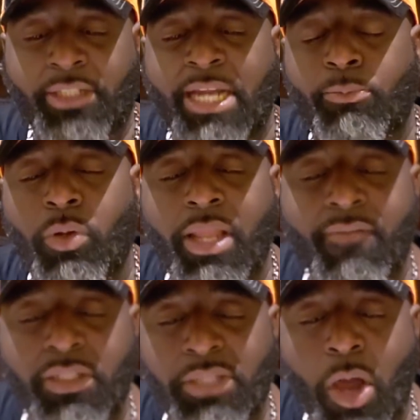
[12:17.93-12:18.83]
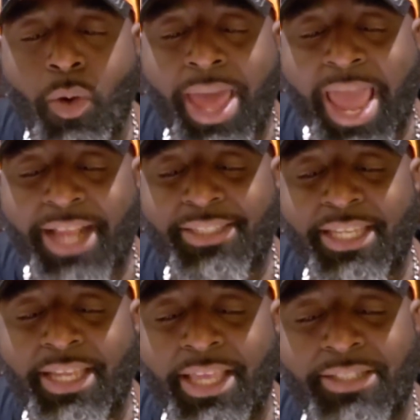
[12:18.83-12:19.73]
Chapter 11 is called
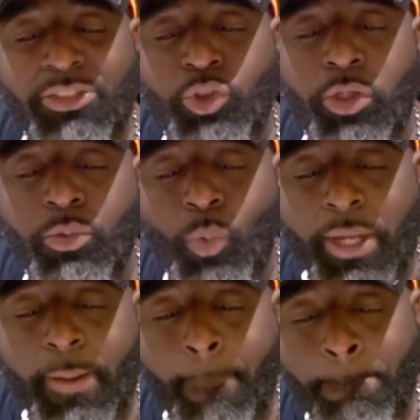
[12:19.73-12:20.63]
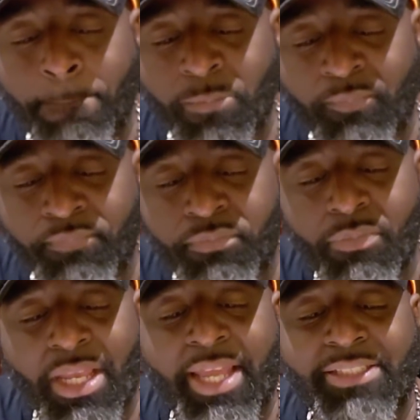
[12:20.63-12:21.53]
Acting in a Certain Way.
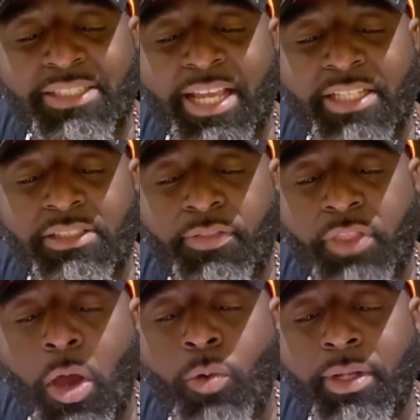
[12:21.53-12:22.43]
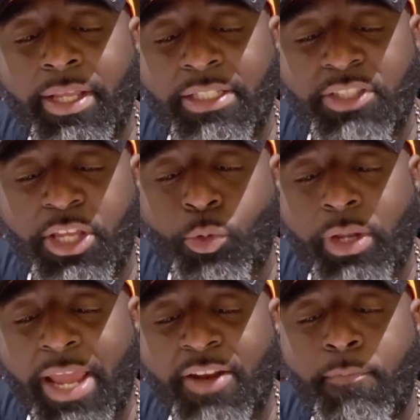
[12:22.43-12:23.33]
And it says, thought is the
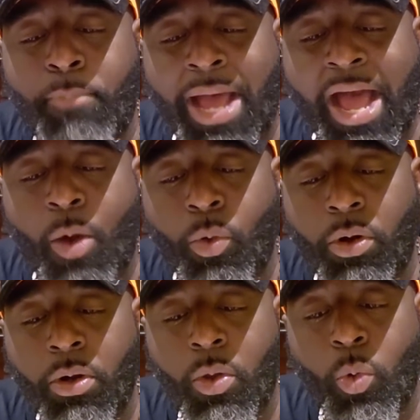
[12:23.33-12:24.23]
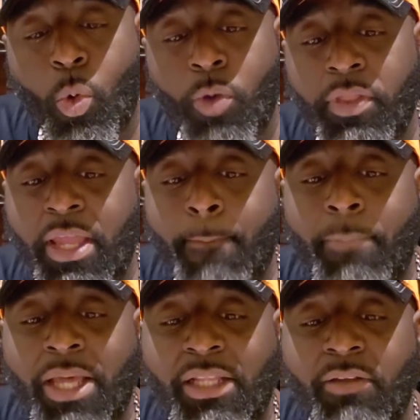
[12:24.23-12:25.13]
creative power or the
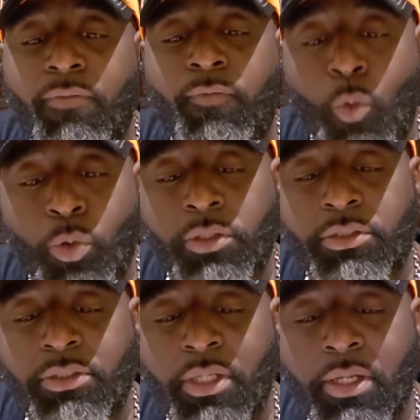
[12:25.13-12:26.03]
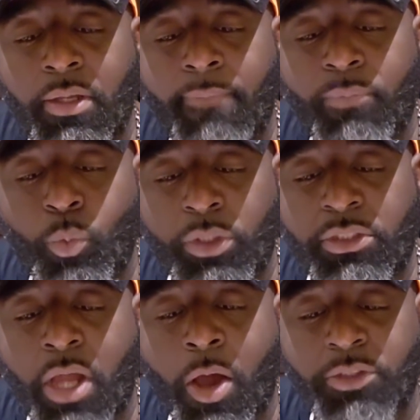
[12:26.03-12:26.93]
impelling force
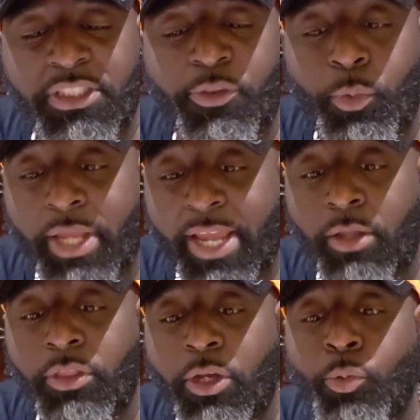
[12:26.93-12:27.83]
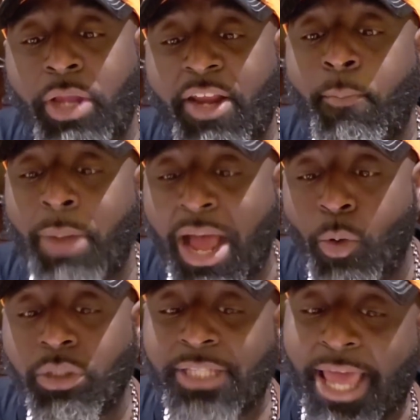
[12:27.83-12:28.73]
which causes the creative
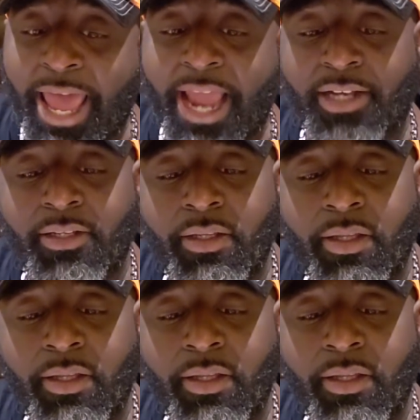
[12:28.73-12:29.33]
power to act.